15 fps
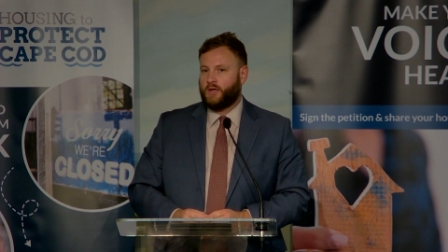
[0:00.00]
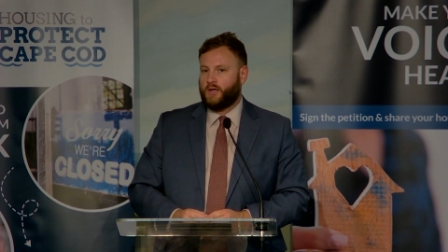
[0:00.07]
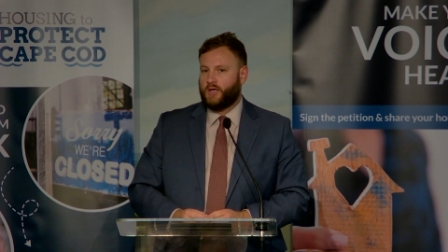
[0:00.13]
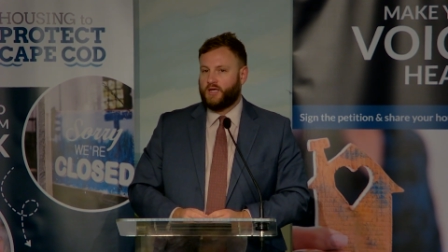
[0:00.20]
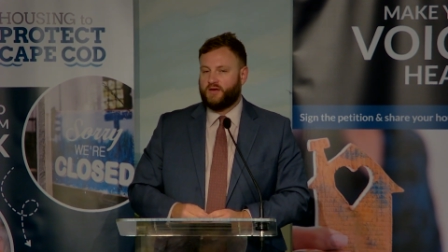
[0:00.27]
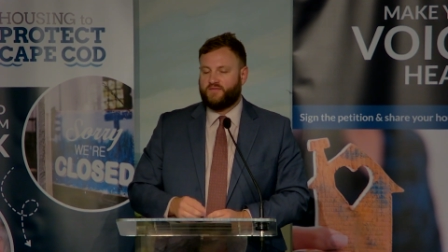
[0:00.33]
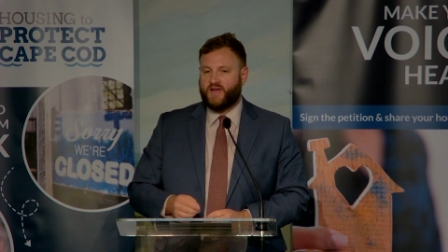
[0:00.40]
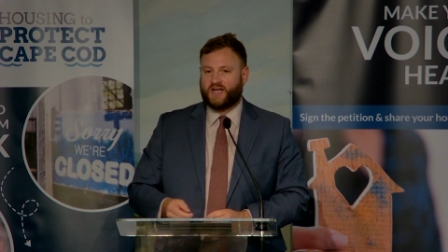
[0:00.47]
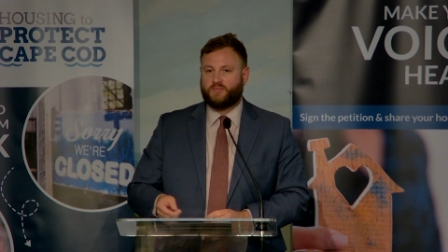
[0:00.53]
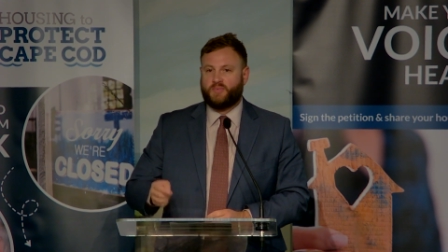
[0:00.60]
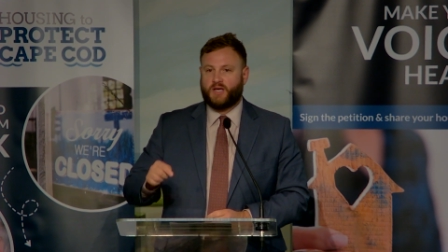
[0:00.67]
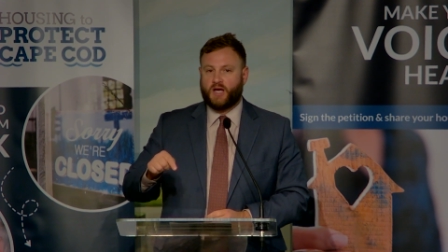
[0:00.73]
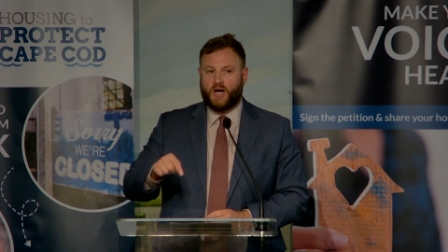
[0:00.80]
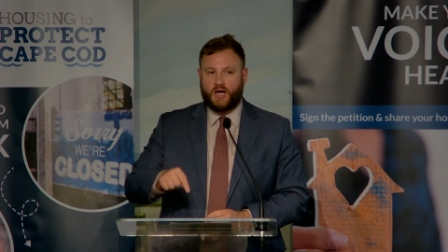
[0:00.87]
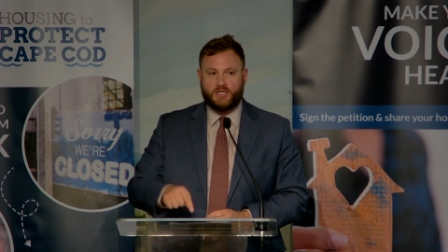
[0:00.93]
in effect,
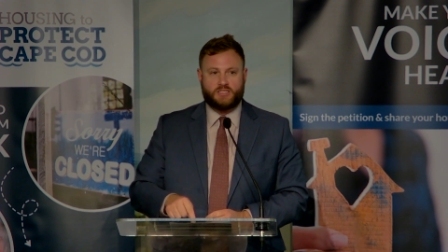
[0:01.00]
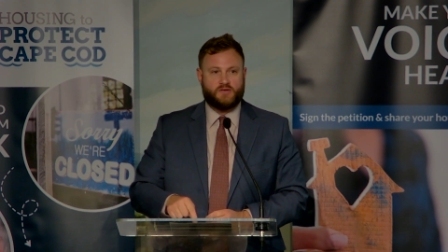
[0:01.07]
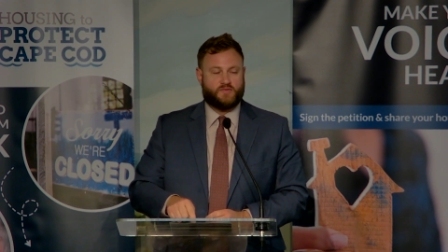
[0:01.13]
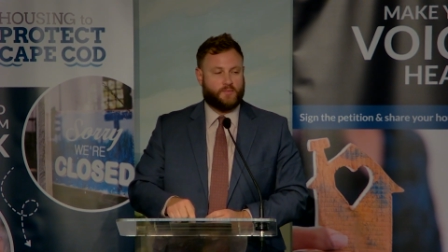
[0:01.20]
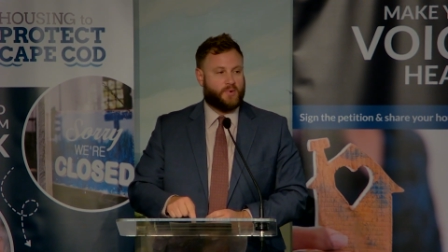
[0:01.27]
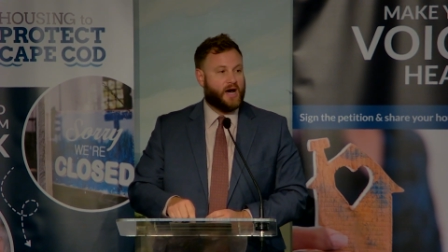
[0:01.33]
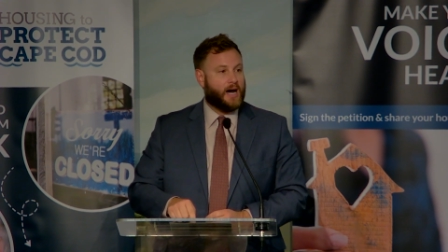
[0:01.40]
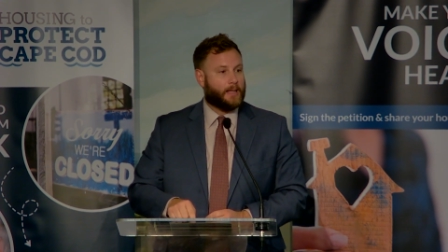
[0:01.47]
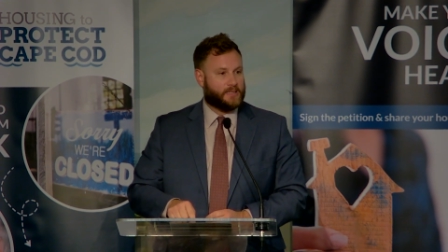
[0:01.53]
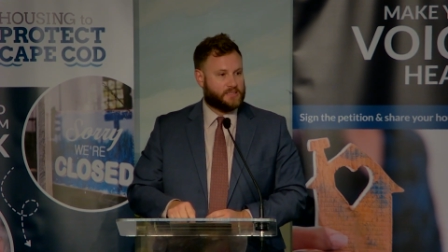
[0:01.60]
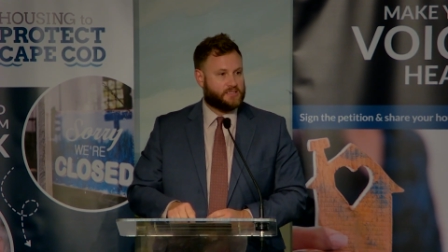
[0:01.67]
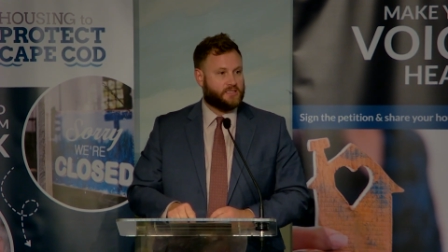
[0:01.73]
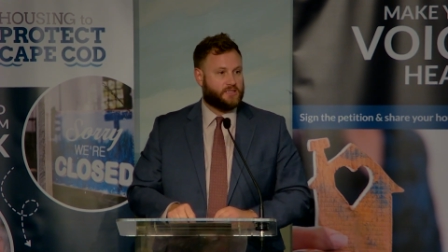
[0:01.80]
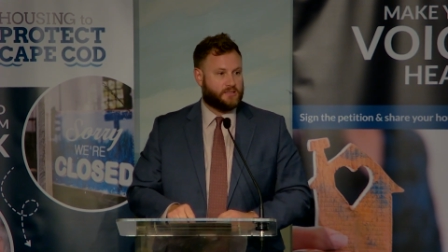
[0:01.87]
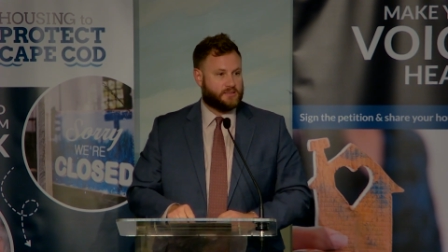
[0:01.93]
because of the
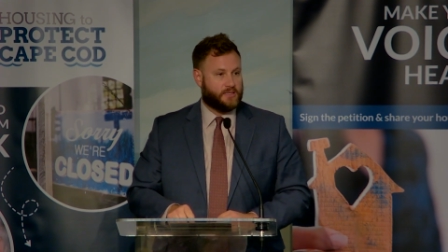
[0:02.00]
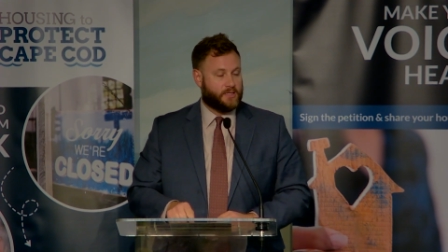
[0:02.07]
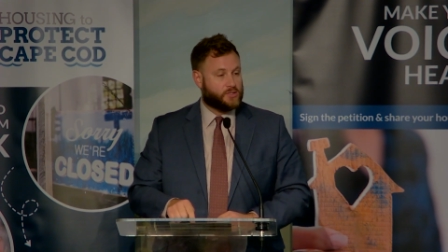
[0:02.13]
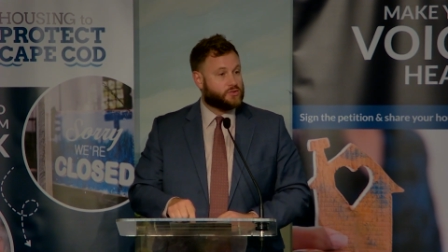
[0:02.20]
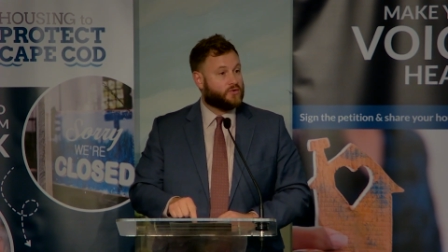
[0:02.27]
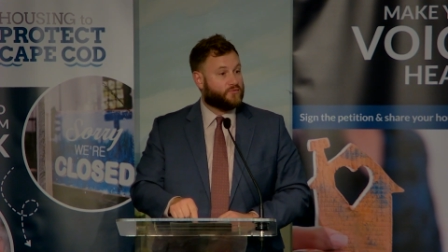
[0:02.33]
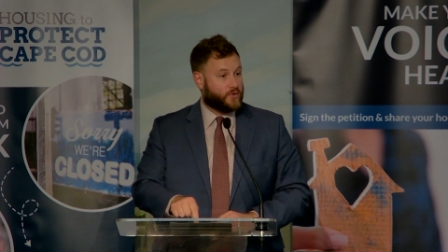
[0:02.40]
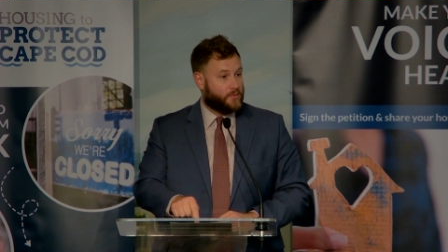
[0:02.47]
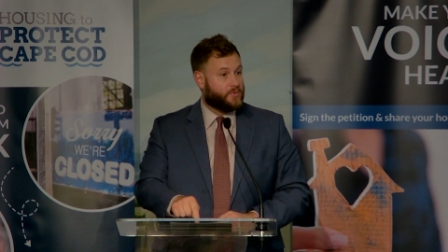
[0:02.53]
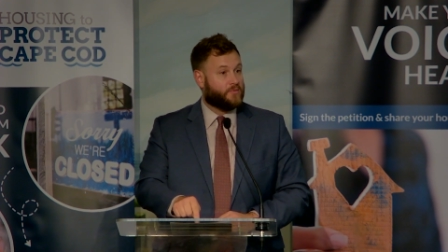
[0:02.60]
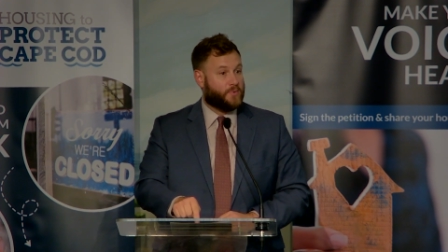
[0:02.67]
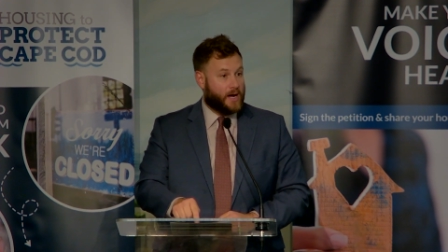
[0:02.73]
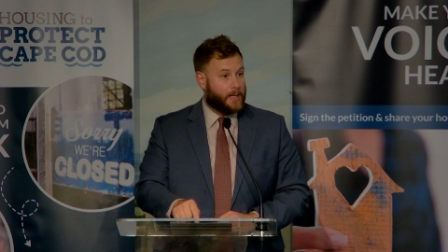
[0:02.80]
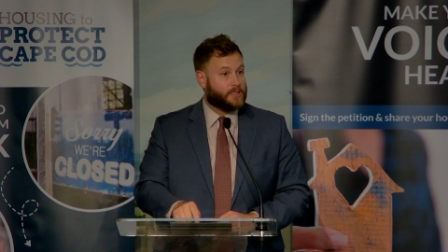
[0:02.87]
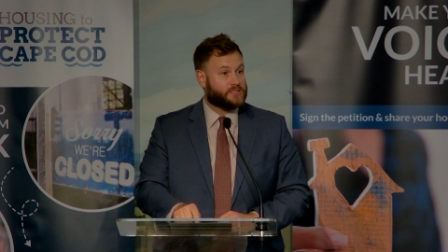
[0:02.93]
policies, and these are affirmative
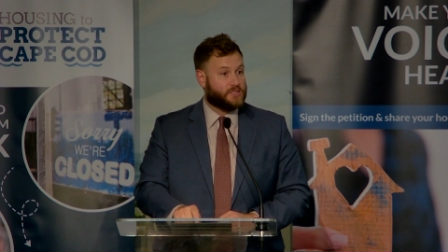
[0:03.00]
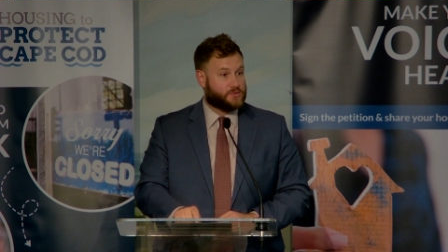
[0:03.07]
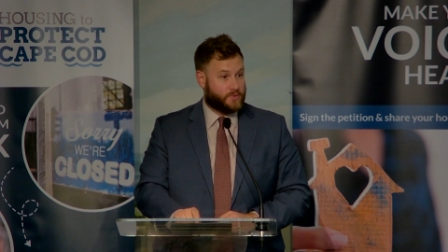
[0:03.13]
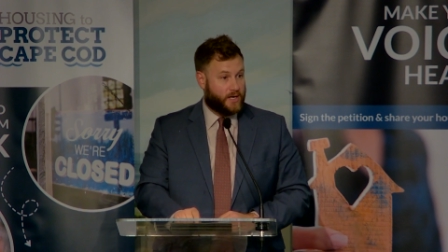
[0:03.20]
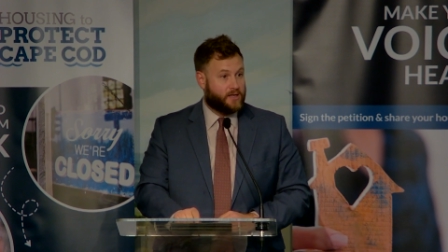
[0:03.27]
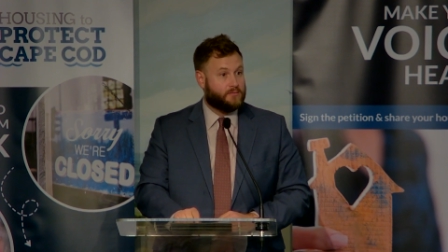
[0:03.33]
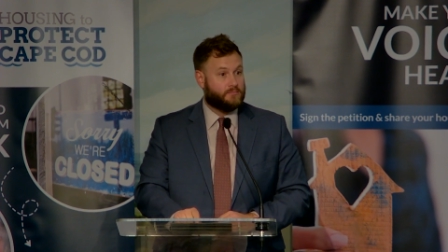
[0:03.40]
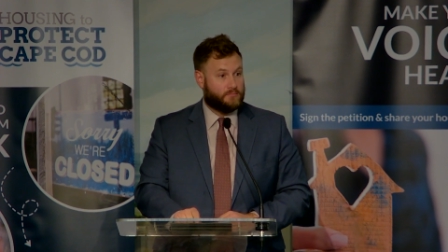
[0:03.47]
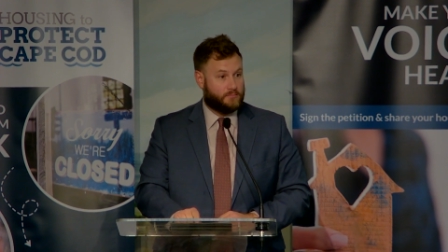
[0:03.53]
policies, right?